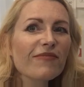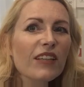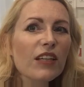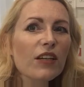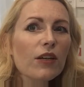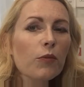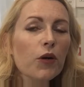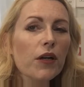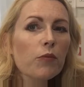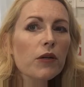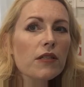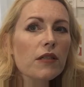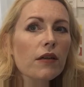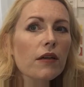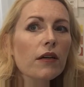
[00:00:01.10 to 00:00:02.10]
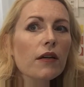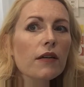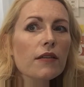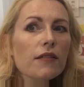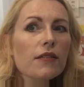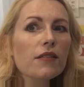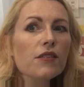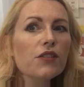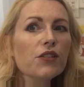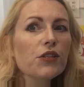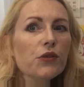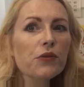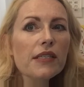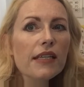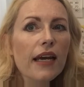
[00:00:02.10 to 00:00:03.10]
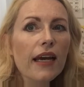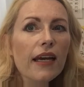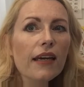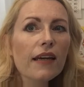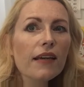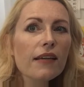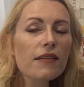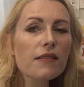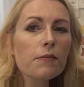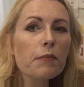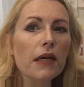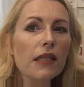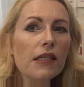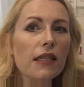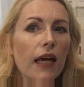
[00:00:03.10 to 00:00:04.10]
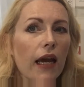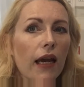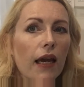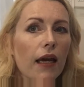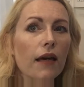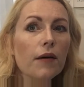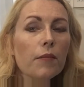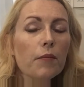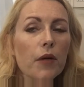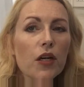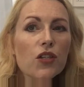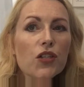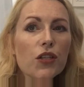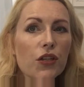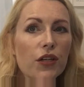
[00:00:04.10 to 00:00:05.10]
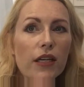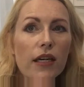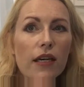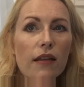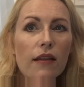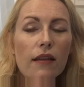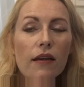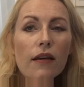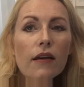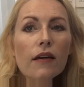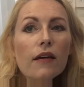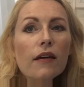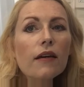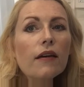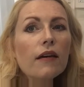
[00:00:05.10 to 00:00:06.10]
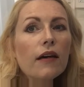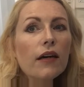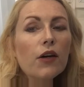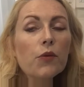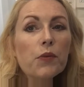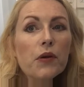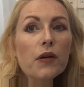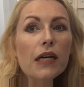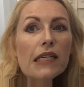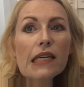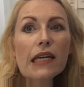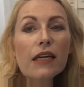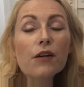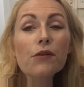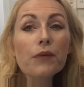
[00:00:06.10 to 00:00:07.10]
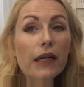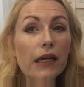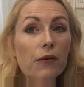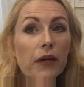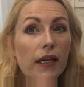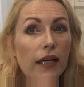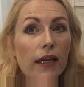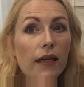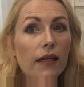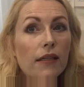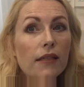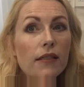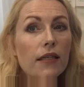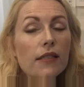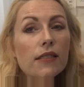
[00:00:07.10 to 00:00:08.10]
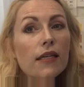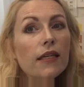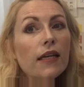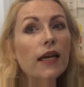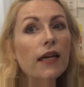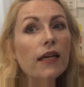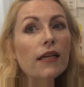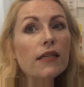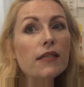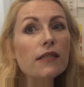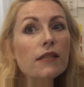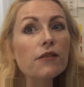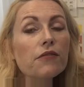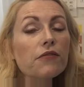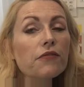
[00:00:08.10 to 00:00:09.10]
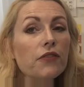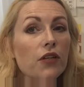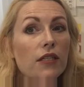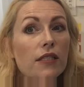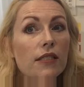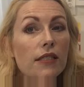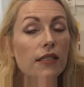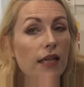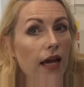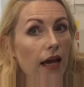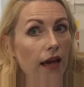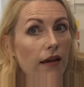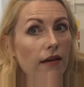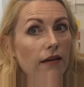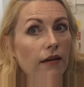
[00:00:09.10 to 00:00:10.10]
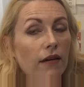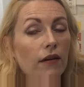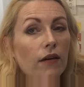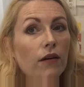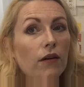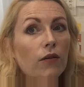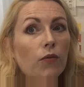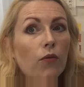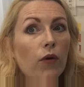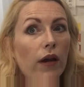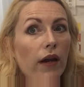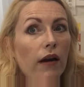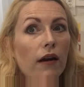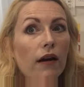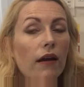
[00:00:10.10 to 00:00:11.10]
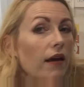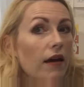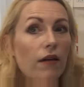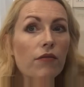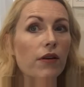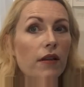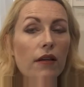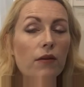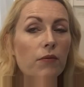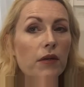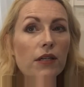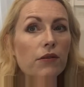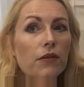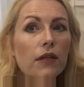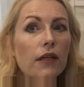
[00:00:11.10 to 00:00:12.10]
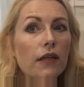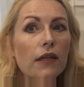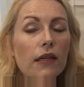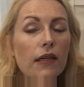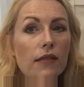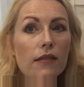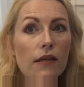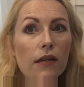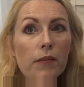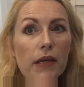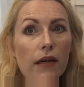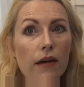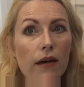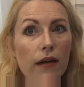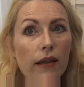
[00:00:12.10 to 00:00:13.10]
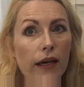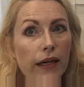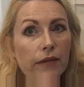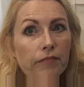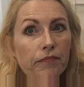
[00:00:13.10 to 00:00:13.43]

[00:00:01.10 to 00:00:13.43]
Good morning, boys and girls. Today is Monday, March 30th. I hope you guys had a great weekend. Today is the first day where everything we do is going to be online.